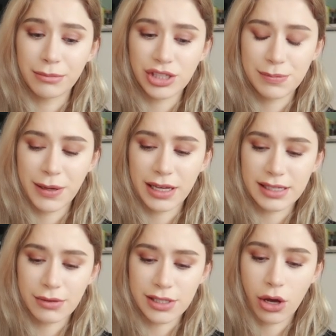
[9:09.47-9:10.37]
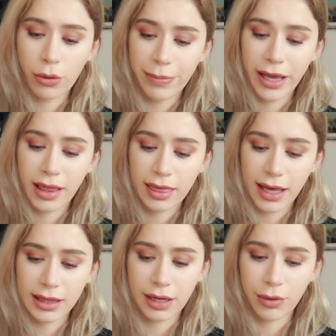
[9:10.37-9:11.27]
Just because I was hoping
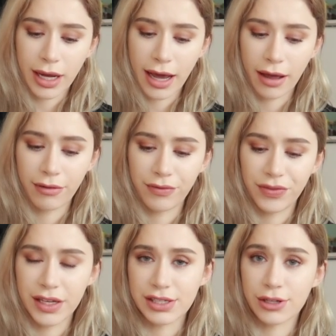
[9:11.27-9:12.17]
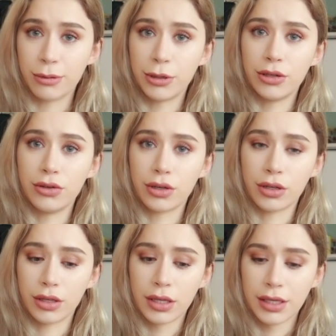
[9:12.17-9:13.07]
that they would have the soba
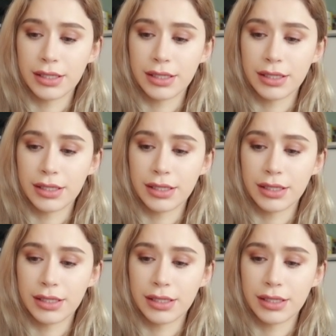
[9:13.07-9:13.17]
noodle